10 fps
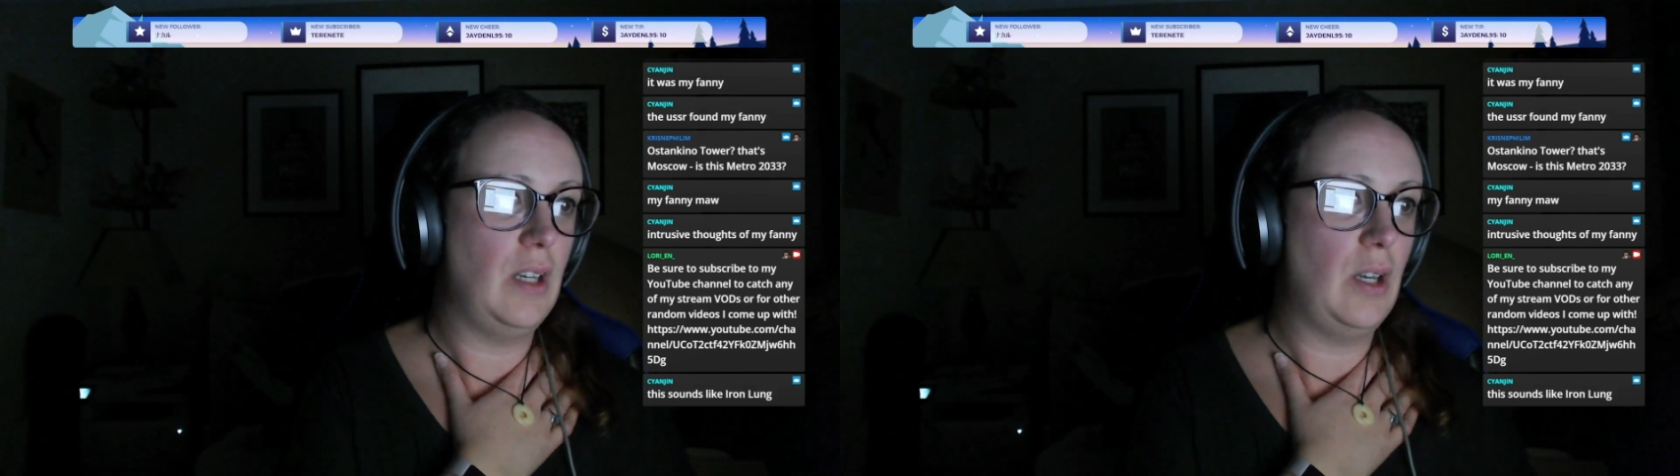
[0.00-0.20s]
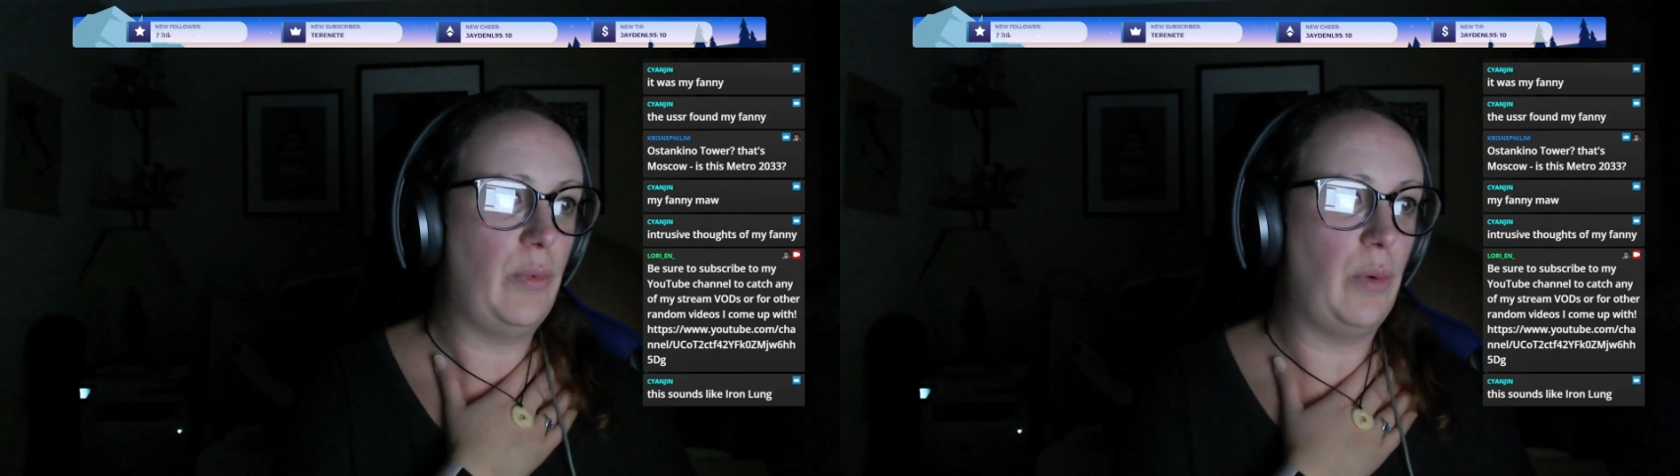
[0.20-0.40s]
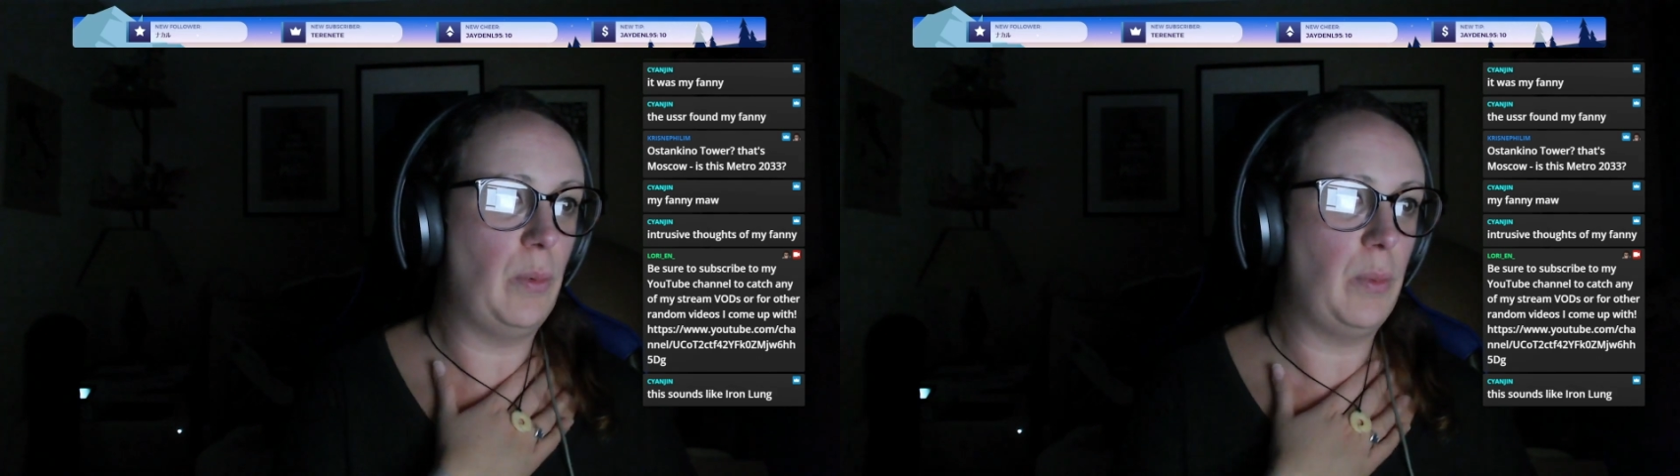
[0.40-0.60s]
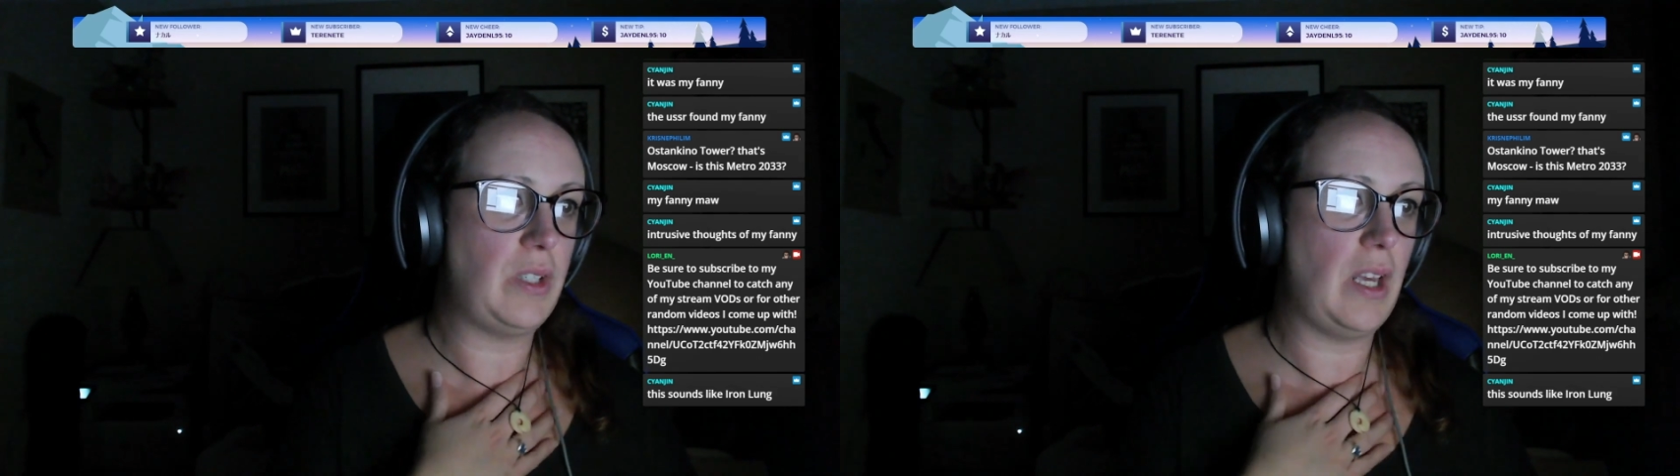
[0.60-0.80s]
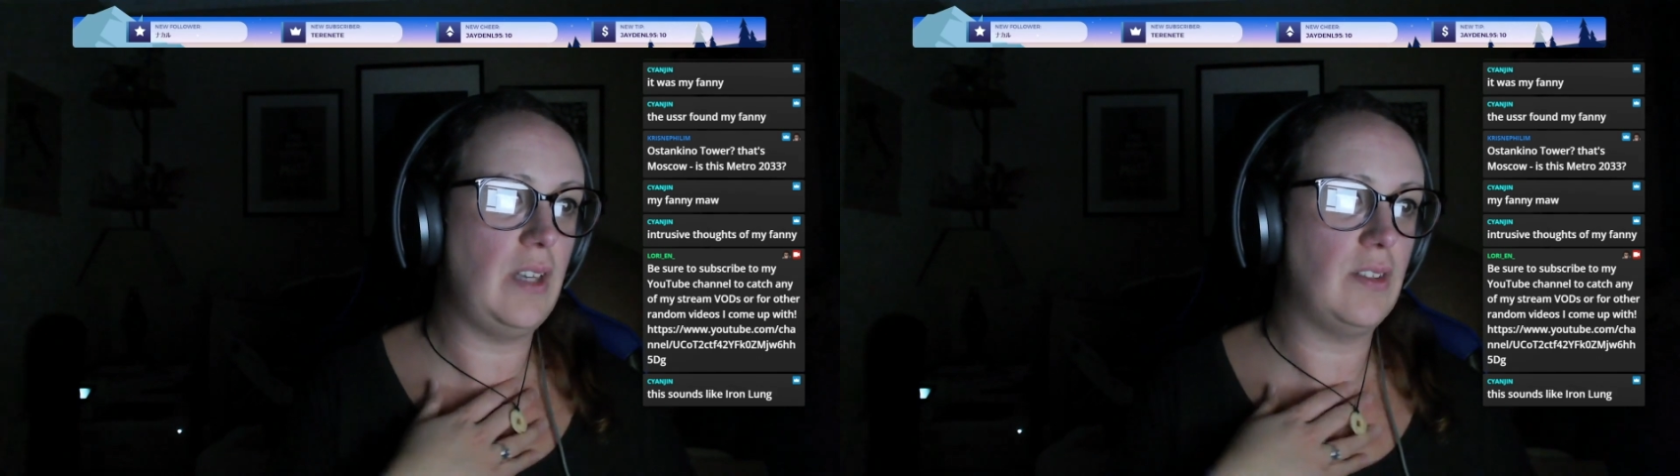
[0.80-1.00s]
4 more
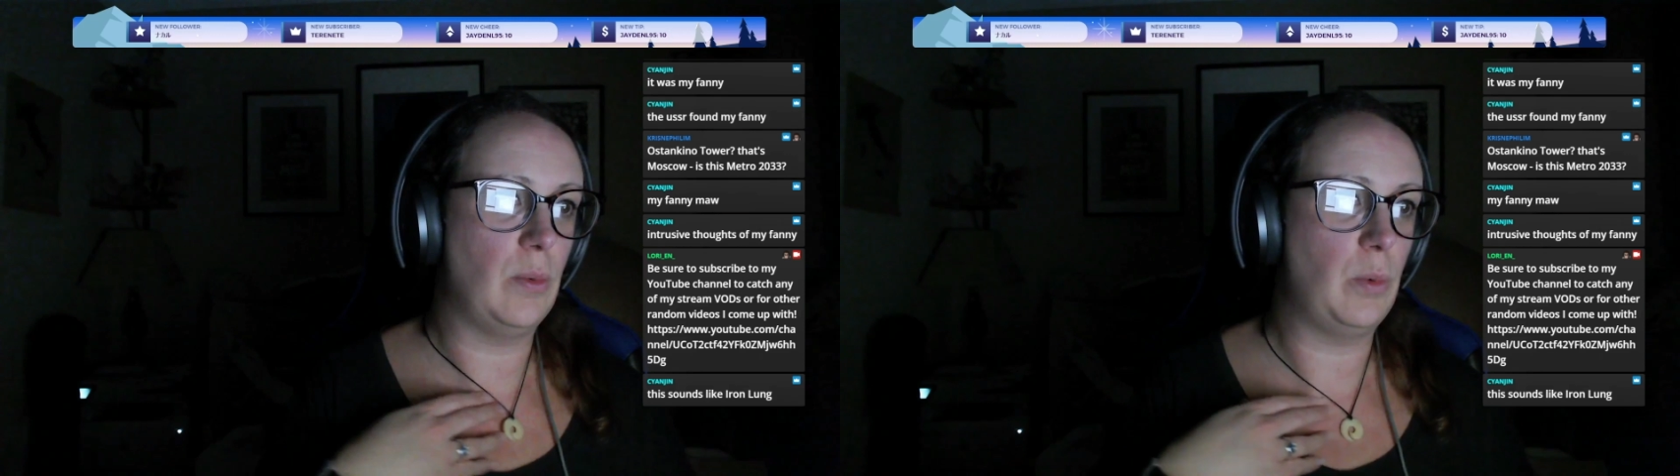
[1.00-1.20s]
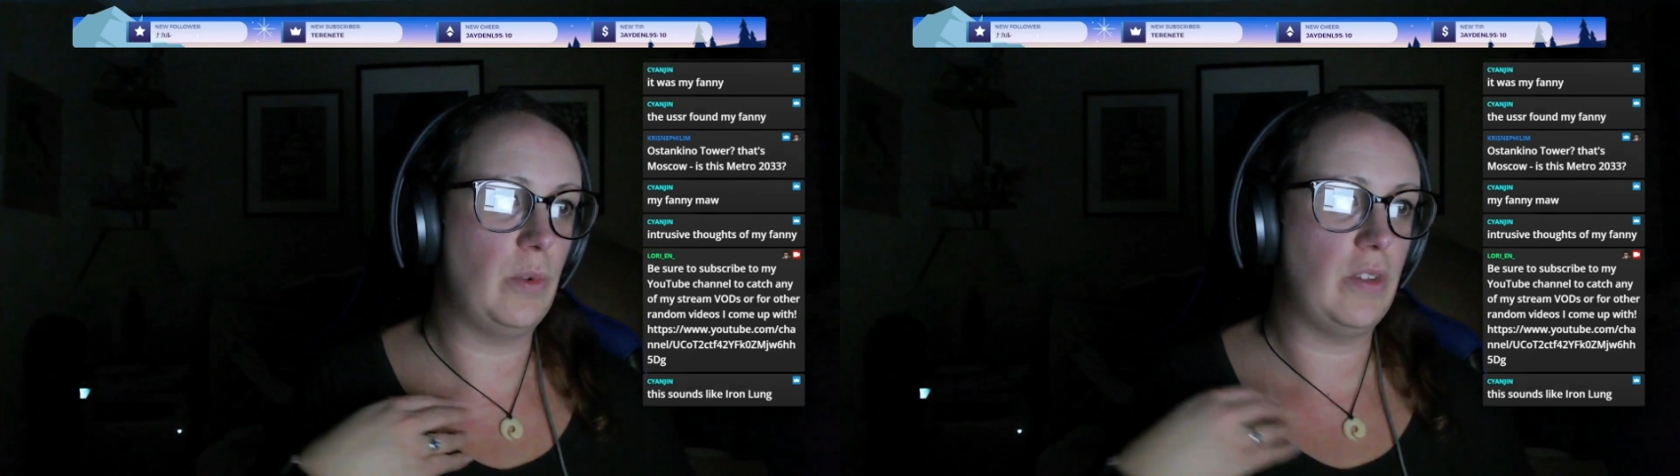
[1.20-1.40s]
days and the walls of